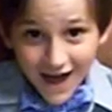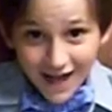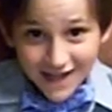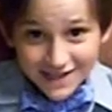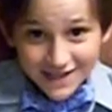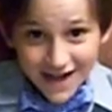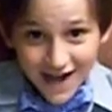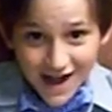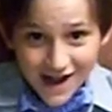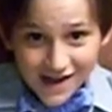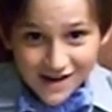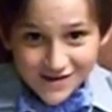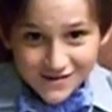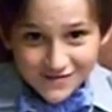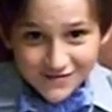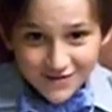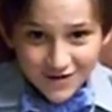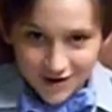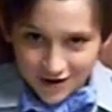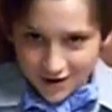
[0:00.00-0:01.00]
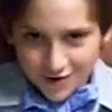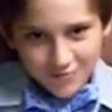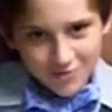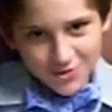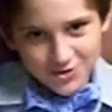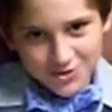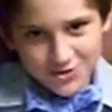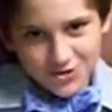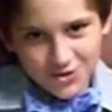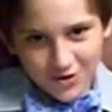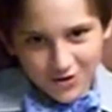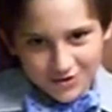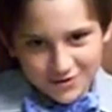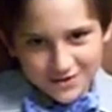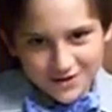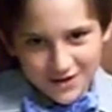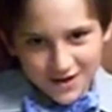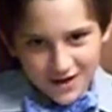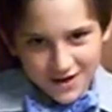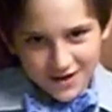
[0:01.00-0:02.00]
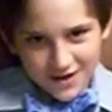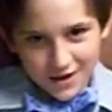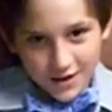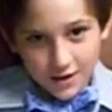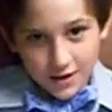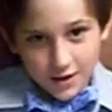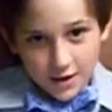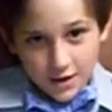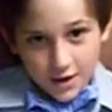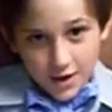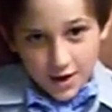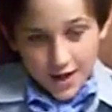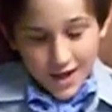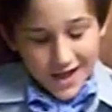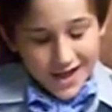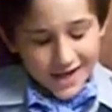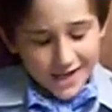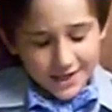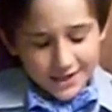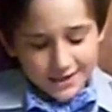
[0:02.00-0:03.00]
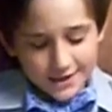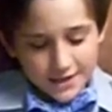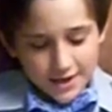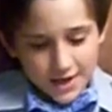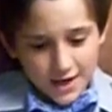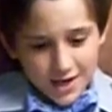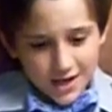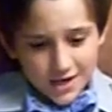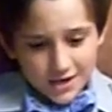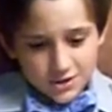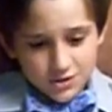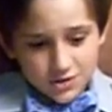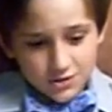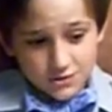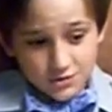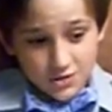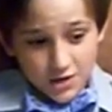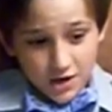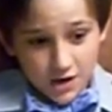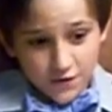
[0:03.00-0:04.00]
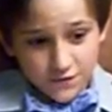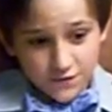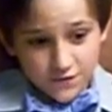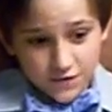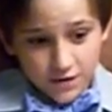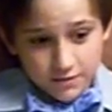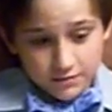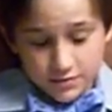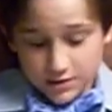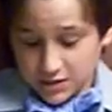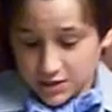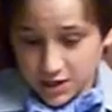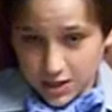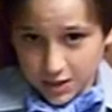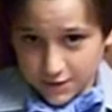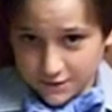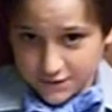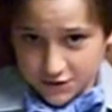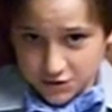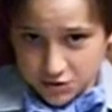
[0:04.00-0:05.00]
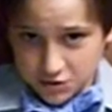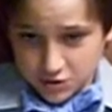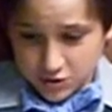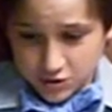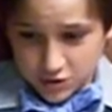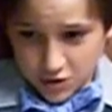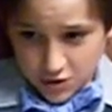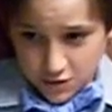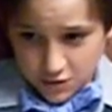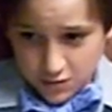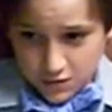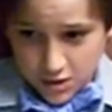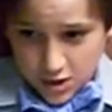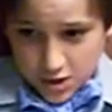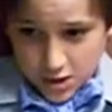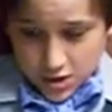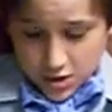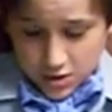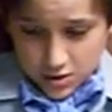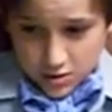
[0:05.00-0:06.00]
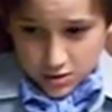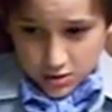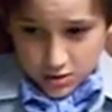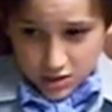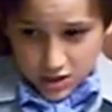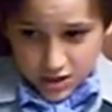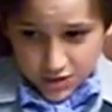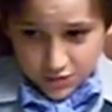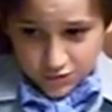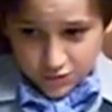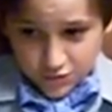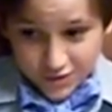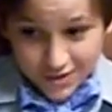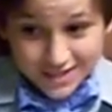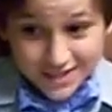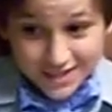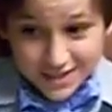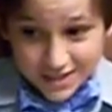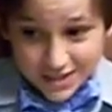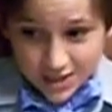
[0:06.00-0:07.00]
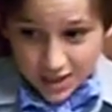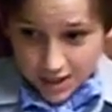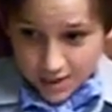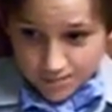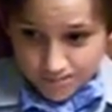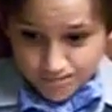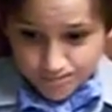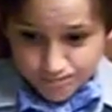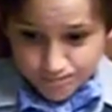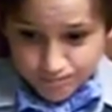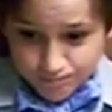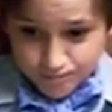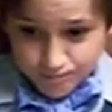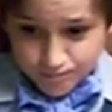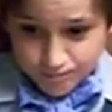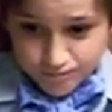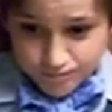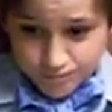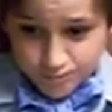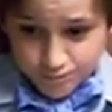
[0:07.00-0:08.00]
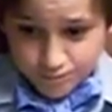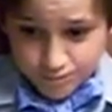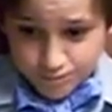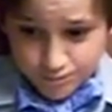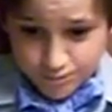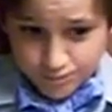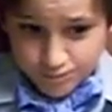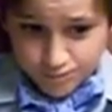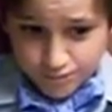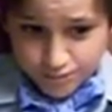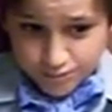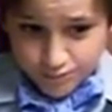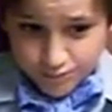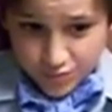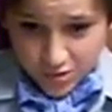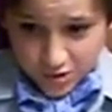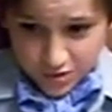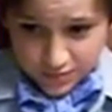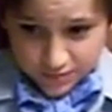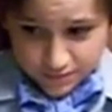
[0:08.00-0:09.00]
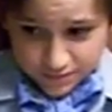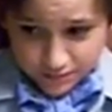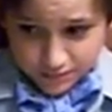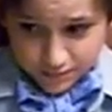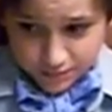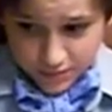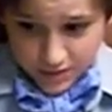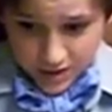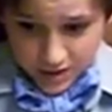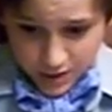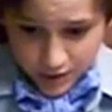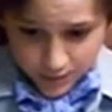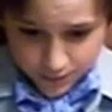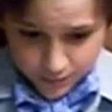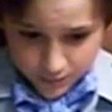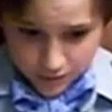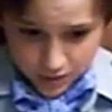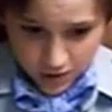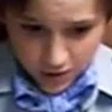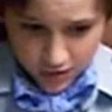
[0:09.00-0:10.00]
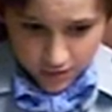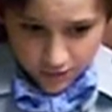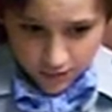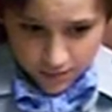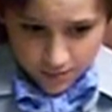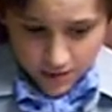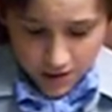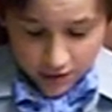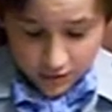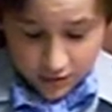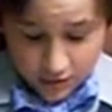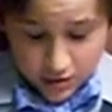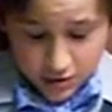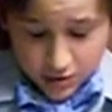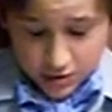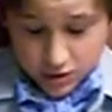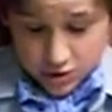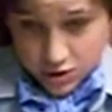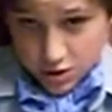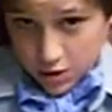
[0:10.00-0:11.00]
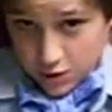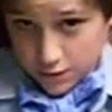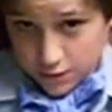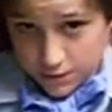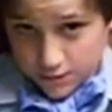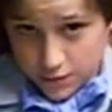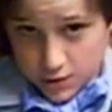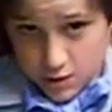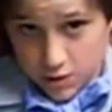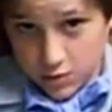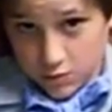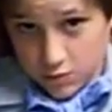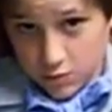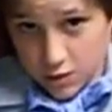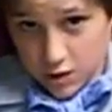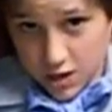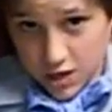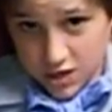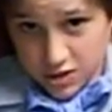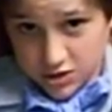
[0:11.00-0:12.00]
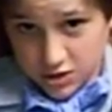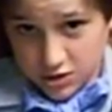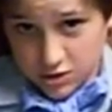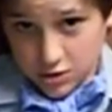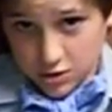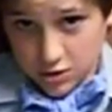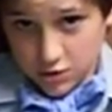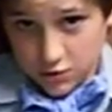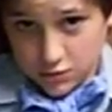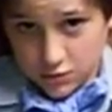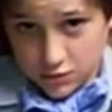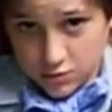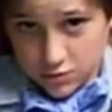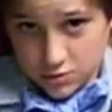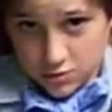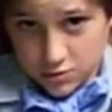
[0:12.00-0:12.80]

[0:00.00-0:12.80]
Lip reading: Hello, I'm the Doctor, and as you know from the television show, I recently broke my Sonic remote. So, what I had to do